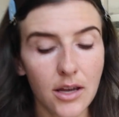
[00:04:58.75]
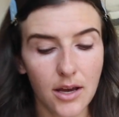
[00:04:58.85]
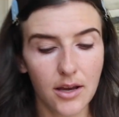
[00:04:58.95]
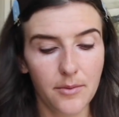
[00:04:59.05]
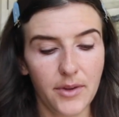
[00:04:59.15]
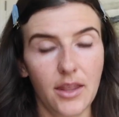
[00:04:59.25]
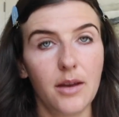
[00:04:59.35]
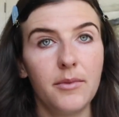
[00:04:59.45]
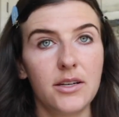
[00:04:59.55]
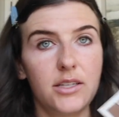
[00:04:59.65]
But then
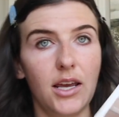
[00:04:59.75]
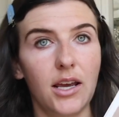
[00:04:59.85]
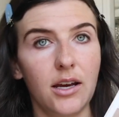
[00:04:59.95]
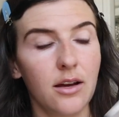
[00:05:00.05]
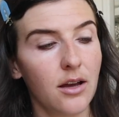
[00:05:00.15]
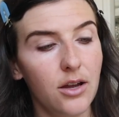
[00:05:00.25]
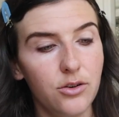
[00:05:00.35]
I'm gonna take a